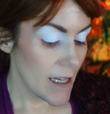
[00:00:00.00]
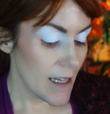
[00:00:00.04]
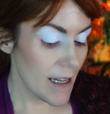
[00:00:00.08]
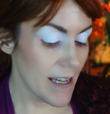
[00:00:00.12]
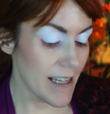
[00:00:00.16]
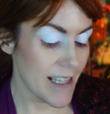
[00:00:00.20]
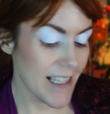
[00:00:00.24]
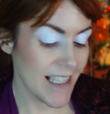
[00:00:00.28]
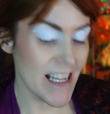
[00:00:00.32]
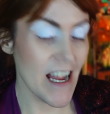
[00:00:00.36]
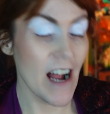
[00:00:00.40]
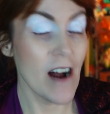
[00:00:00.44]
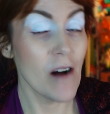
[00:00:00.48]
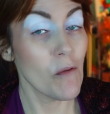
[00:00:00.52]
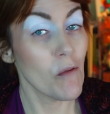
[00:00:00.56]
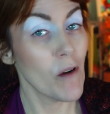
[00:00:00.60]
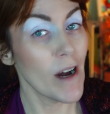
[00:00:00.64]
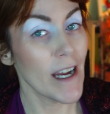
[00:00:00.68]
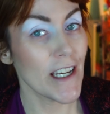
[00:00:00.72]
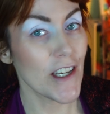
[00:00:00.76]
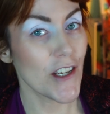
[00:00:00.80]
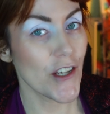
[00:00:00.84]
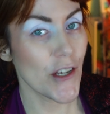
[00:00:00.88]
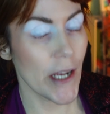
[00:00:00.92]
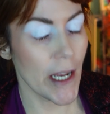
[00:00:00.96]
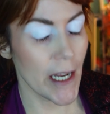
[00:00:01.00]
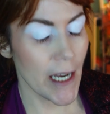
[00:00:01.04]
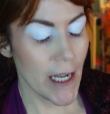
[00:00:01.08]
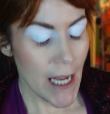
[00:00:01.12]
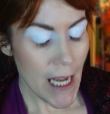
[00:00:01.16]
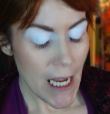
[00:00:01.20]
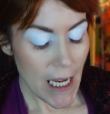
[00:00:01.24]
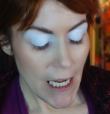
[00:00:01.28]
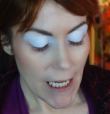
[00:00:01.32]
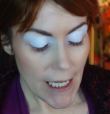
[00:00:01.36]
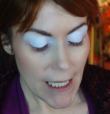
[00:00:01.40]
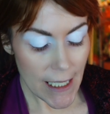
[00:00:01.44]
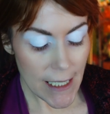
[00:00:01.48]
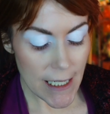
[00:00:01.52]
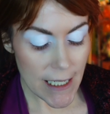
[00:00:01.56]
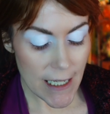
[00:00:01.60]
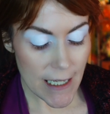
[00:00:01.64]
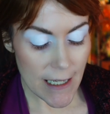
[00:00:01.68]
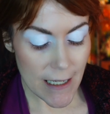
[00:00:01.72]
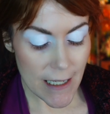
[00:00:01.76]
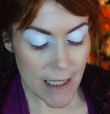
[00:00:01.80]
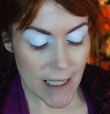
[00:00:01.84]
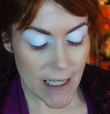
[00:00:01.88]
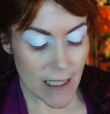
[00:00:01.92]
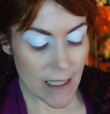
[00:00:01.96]
It's not white shit. It
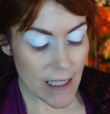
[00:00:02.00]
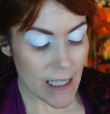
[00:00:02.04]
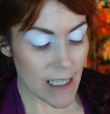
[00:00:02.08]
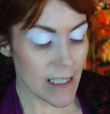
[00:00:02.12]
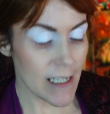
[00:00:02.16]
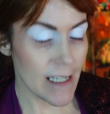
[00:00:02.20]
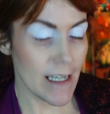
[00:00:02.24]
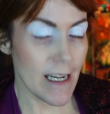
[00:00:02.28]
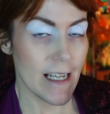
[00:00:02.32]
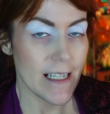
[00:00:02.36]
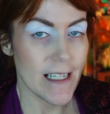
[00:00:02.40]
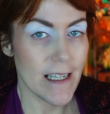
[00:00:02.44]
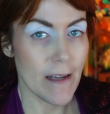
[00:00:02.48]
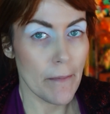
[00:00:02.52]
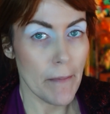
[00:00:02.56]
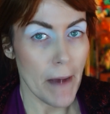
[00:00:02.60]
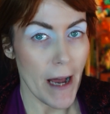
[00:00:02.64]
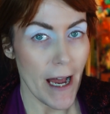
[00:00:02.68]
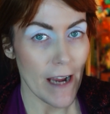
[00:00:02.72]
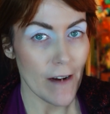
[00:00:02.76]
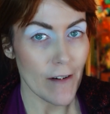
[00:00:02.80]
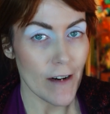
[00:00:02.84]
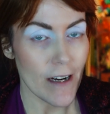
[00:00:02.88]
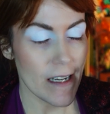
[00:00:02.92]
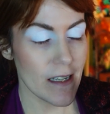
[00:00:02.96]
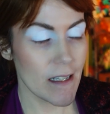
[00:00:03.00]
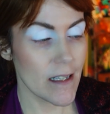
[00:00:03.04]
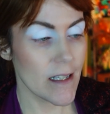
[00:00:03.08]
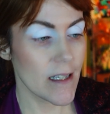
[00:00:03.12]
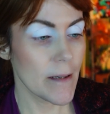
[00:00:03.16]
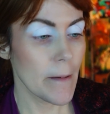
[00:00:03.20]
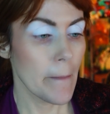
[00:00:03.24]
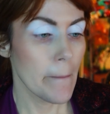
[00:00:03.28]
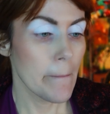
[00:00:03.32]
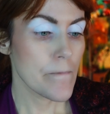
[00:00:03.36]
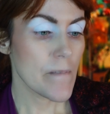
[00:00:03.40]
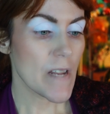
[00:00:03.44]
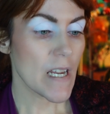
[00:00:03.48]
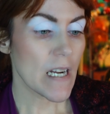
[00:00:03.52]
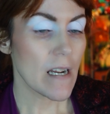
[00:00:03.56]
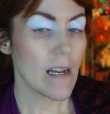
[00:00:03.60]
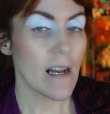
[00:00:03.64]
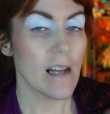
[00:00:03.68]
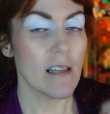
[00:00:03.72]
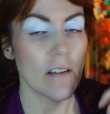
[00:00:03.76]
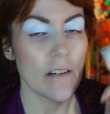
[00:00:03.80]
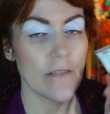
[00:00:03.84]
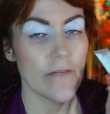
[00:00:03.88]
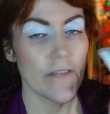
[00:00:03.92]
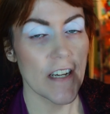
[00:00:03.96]
is the Danessa Myricks
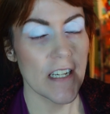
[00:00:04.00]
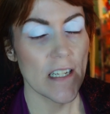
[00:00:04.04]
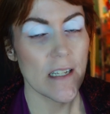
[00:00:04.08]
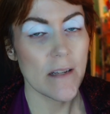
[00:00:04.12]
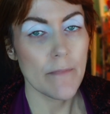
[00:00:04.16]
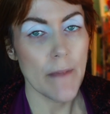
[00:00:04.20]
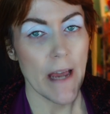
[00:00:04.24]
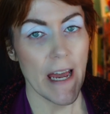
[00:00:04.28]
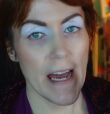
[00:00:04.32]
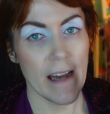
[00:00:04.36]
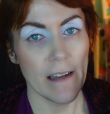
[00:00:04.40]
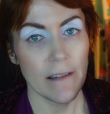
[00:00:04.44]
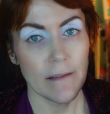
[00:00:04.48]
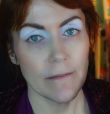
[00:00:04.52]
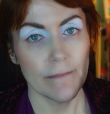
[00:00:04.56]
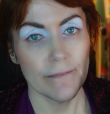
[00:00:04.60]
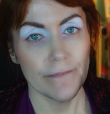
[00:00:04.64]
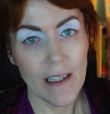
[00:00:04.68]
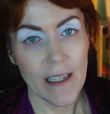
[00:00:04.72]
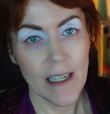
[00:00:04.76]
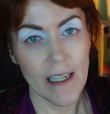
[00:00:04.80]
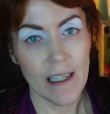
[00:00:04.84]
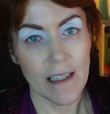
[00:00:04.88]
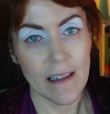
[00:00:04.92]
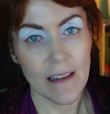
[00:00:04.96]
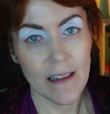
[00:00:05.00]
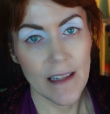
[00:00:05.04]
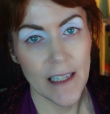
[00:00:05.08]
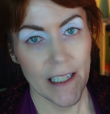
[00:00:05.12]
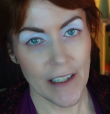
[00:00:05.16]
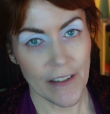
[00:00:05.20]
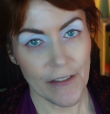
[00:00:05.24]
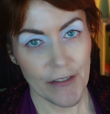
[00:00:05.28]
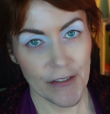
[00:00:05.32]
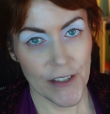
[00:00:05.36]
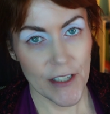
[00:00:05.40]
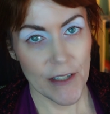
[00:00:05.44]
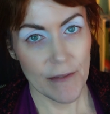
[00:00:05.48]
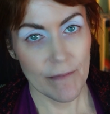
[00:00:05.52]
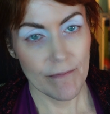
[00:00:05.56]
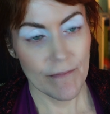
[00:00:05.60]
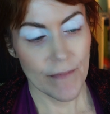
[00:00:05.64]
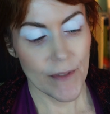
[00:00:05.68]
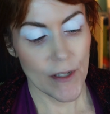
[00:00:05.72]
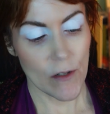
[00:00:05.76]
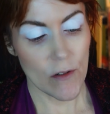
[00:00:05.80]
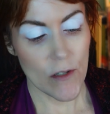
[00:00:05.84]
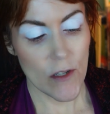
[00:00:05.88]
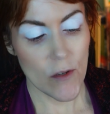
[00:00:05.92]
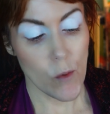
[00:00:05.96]
Color Fix Matte in Lift.
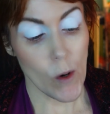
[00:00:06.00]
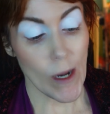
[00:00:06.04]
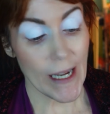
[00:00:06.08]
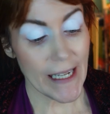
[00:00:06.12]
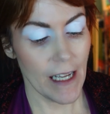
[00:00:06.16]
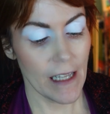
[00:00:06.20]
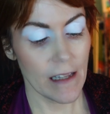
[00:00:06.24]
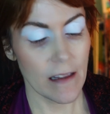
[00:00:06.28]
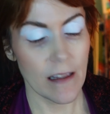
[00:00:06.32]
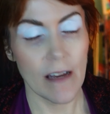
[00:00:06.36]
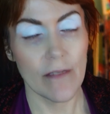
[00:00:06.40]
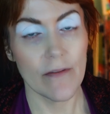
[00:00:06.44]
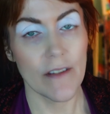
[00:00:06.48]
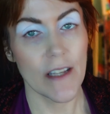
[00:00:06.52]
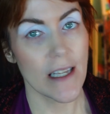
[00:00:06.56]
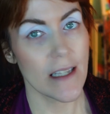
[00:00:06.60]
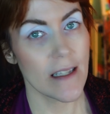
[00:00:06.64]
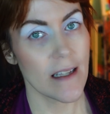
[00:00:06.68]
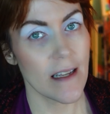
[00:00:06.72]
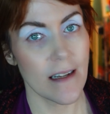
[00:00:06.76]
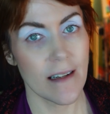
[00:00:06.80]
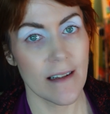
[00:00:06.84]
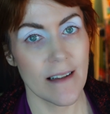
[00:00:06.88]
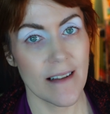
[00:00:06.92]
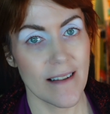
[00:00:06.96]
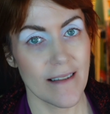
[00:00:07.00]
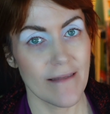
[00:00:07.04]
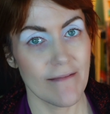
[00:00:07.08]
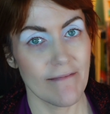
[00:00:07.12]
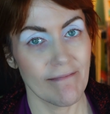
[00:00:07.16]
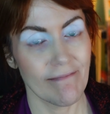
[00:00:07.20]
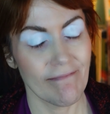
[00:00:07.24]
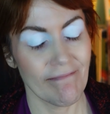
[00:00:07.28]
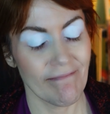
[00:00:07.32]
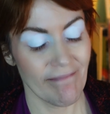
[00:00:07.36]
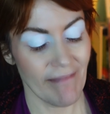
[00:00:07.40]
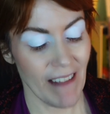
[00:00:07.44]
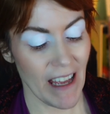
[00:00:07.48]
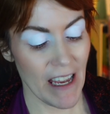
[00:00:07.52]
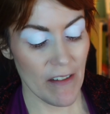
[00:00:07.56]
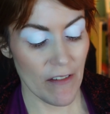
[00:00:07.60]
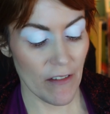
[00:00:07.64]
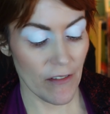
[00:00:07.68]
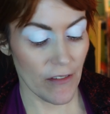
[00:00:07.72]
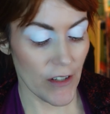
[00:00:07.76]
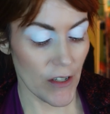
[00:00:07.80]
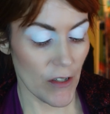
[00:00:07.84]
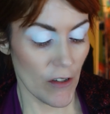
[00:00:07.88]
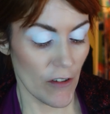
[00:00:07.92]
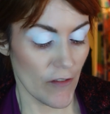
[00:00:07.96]
So it's white. I love these things. I have a
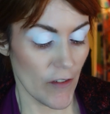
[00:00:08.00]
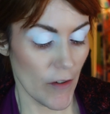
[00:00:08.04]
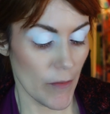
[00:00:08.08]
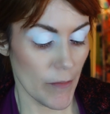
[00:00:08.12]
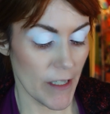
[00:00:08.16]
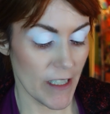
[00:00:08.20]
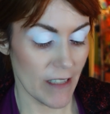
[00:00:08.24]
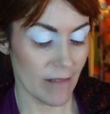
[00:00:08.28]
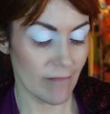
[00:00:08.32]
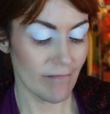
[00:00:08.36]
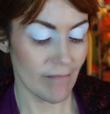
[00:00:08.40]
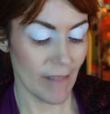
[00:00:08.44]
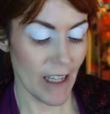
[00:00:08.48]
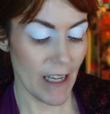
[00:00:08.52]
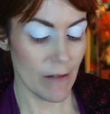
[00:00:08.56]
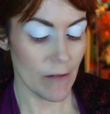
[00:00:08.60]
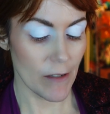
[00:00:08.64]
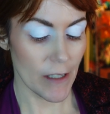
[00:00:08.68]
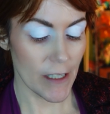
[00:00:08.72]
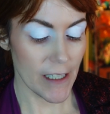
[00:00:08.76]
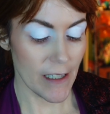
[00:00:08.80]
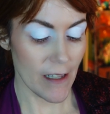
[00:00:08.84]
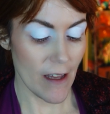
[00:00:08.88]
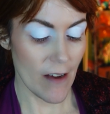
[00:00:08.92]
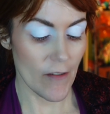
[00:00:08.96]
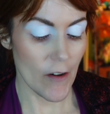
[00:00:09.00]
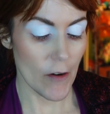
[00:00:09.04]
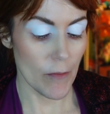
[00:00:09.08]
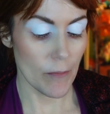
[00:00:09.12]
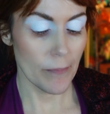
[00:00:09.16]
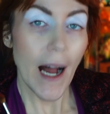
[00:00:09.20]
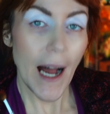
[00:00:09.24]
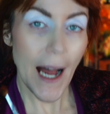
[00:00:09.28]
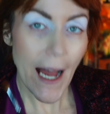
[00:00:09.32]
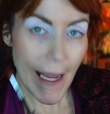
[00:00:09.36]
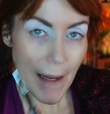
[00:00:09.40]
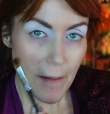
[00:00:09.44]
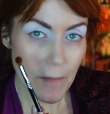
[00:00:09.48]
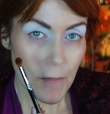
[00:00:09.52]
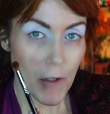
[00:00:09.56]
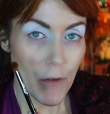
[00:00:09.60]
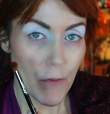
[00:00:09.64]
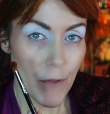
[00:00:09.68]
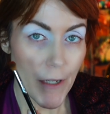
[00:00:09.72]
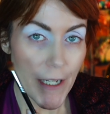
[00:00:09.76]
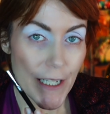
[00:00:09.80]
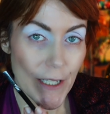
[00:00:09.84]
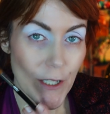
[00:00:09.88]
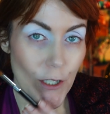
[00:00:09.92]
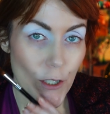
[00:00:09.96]
few of them and I really love them. I'm
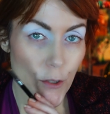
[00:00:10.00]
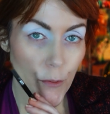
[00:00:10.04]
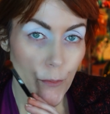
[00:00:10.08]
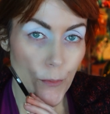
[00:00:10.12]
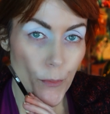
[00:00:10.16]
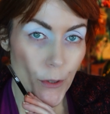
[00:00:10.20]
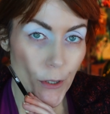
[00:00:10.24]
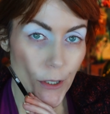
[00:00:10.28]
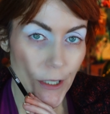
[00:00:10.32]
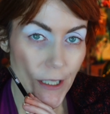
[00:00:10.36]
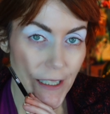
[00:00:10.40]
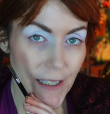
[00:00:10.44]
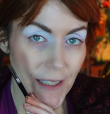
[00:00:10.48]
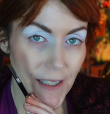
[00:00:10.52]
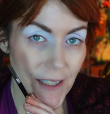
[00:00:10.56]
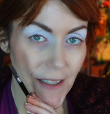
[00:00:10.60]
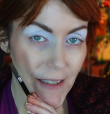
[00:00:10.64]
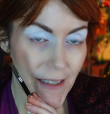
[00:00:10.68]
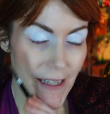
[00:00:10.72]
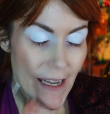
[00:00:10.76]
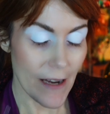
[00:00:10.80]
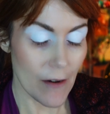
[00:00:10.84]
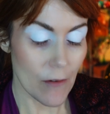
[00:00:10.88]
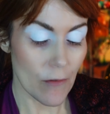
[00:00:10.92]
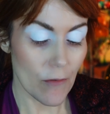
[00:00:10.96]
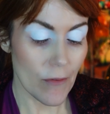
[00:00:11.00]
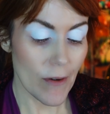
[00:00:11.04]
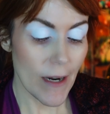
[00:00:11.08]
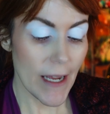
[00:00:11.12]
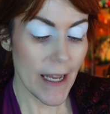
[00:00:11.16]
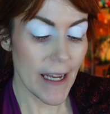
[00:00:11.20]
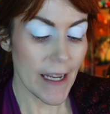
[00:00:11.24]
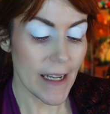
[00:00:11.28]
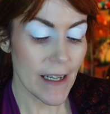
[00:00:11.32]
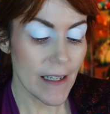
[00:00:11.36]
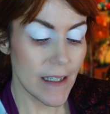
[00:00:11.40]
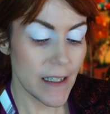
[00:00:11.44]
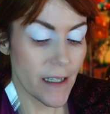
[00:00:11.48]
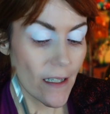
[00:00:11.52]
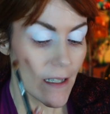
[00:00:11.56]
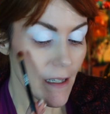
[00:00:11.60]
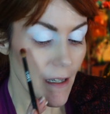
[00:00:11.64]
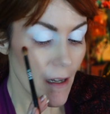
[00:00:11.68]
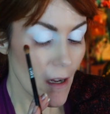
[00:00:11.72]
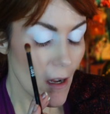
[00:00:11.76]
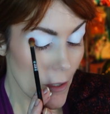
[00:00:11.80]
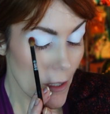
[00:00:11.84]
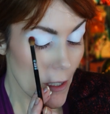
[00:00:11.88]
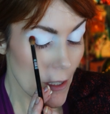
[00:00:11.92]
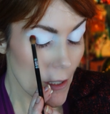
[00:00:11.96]
going to put that red
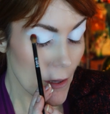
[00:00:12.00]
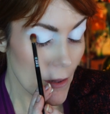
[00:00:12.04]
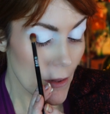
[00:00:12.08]
in